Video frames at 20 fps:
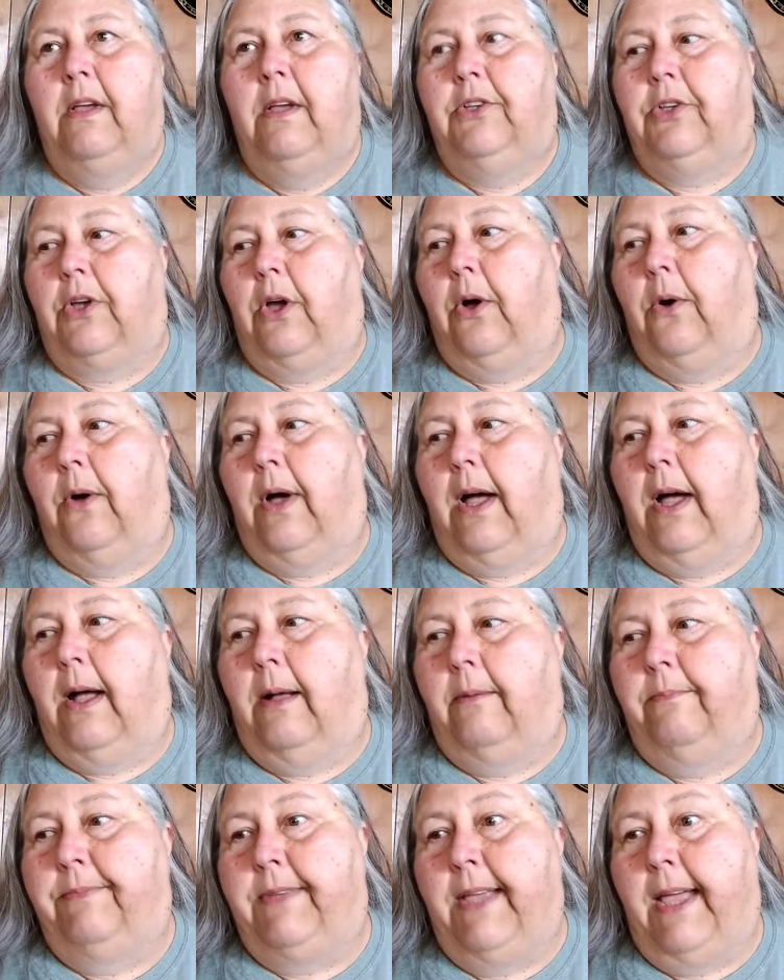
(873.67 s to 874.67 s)
So
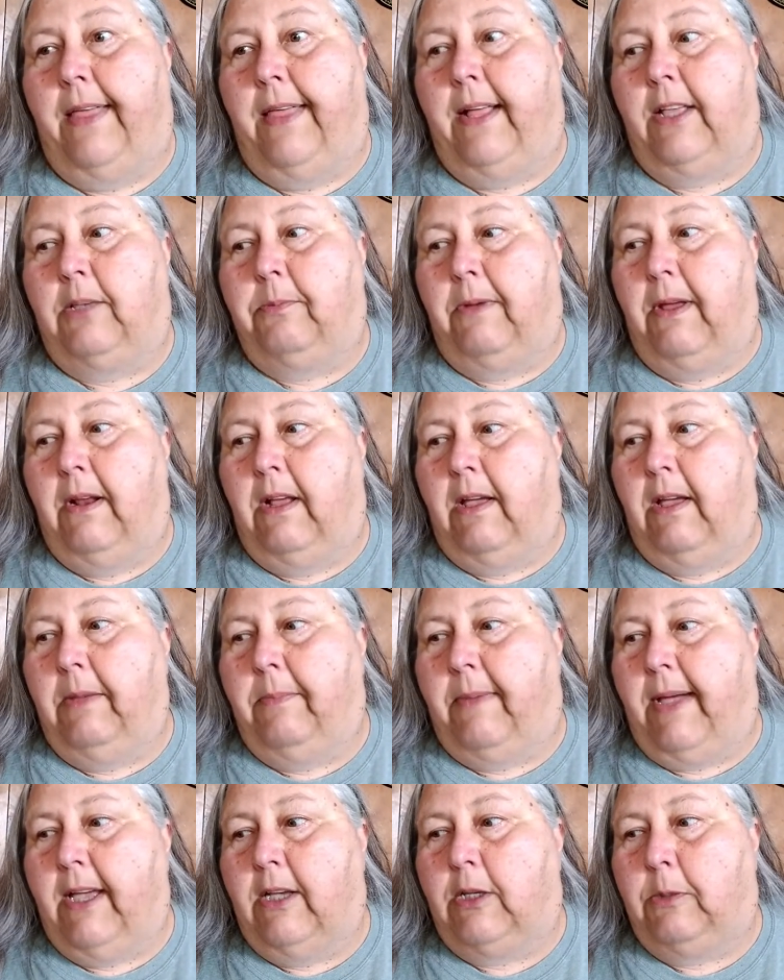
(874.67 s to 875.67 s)
um, yeah, that's been
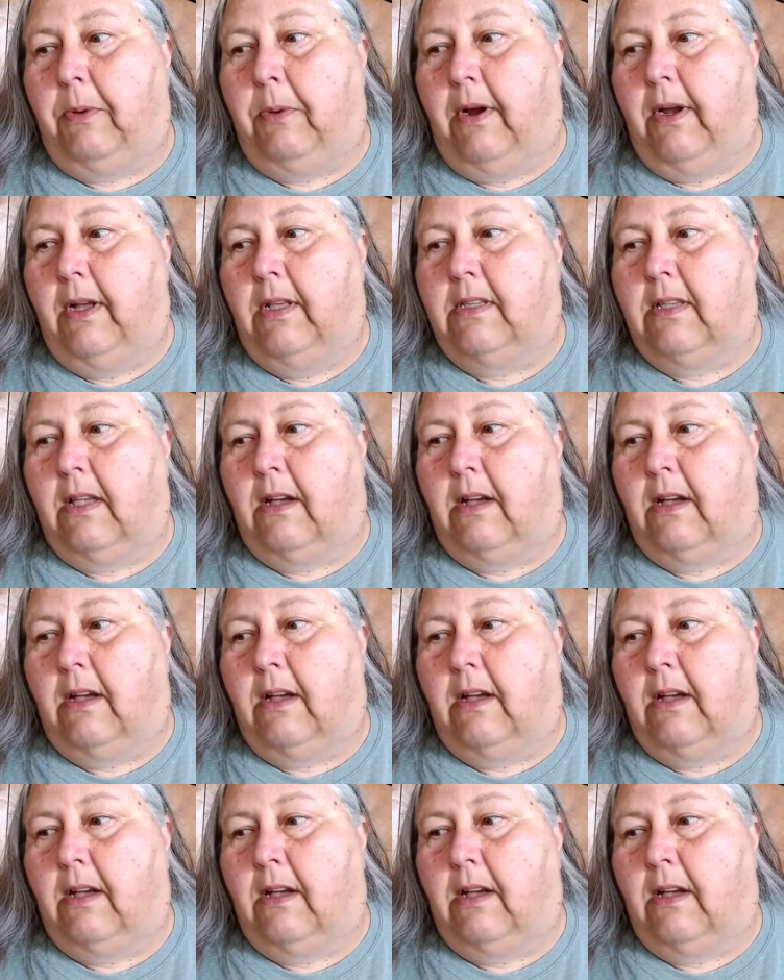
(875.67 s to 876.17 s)
my experience.